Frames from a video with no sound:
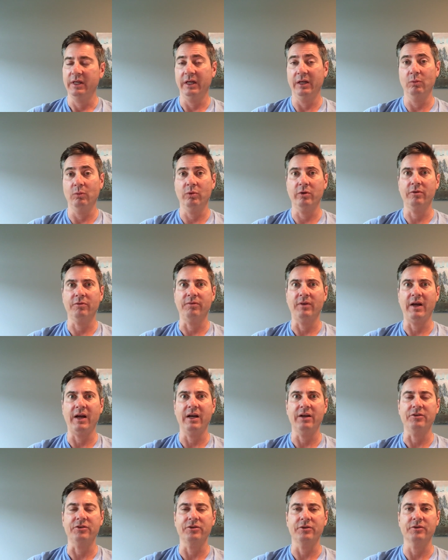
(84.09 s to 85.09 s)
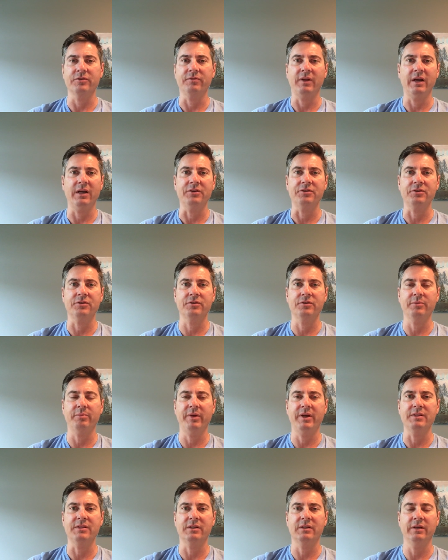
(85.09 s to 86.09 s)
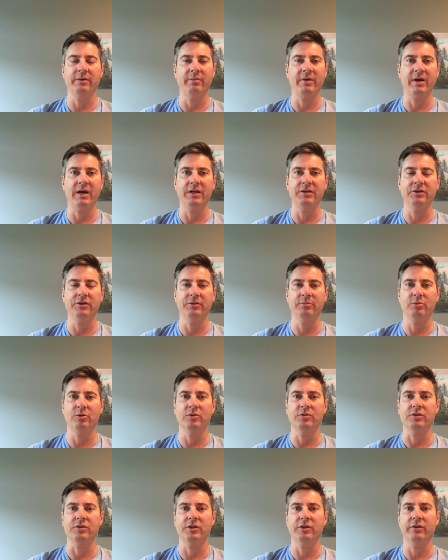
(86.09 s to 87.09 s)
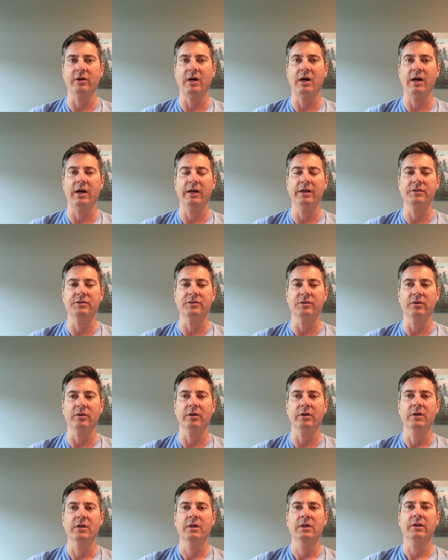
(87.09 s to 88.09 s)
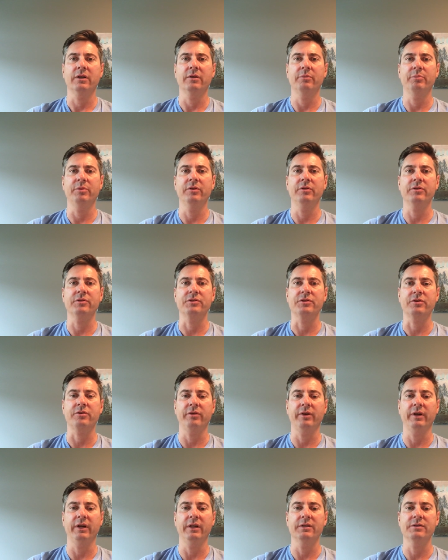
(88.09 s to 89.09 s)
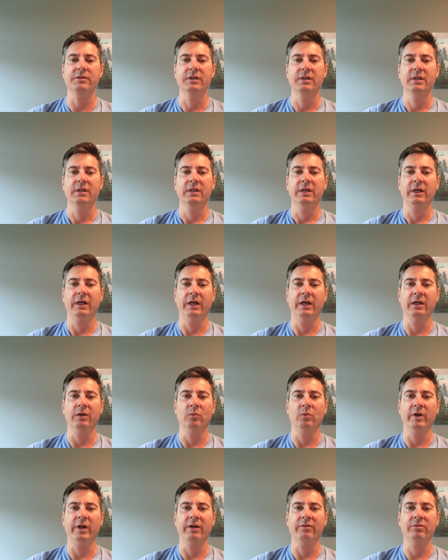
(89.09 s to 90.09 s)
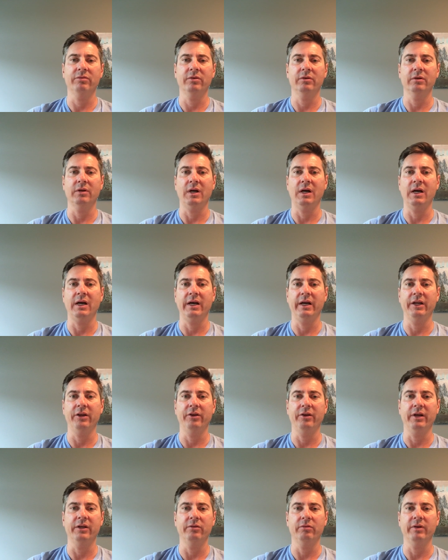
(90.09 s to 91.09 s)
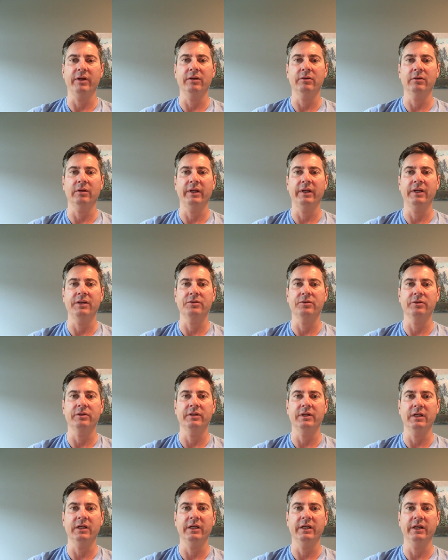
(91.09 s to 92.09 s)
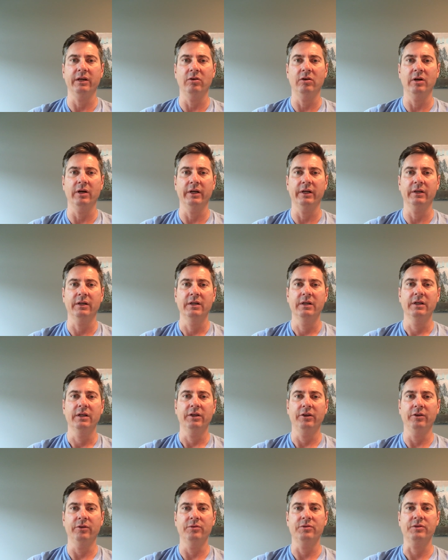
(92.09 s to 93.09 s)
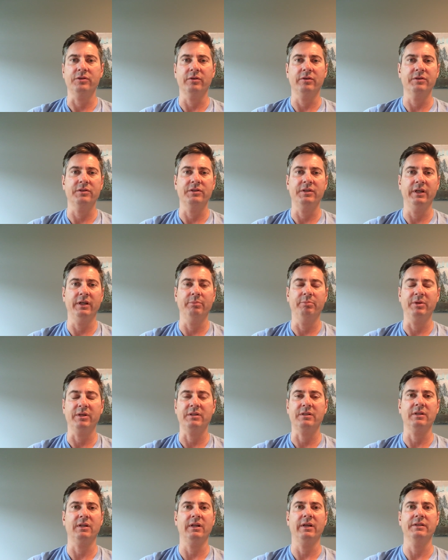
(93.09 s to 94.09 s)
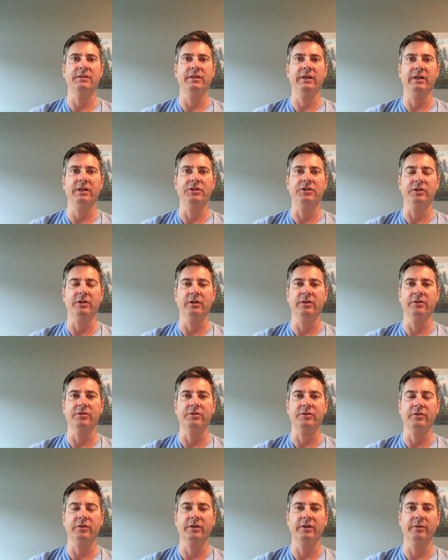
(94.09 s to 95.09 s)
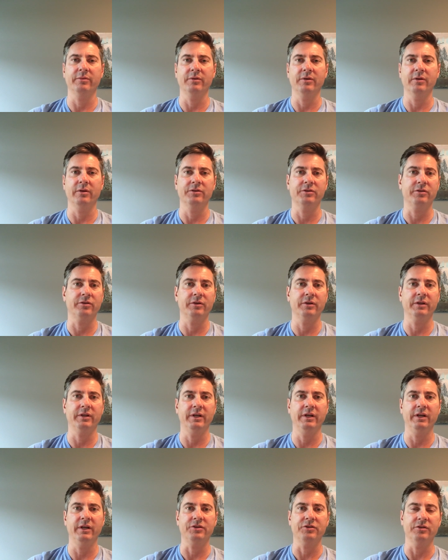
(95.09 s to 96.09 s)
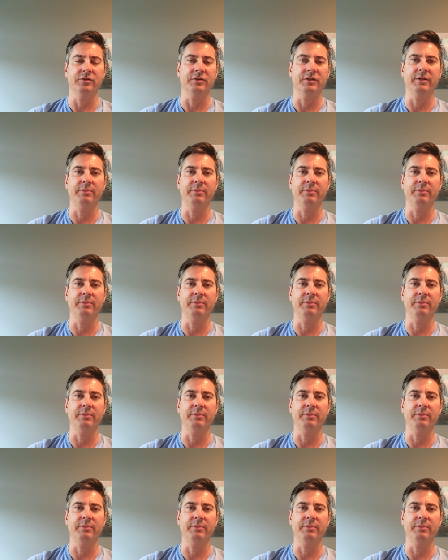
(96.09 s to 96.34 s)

And what are flashers? Flashers are basically imagining both your eyes are computer screens and whatever eye you had the retinal laser done on, you start seeing pixelization under certain certain conditions.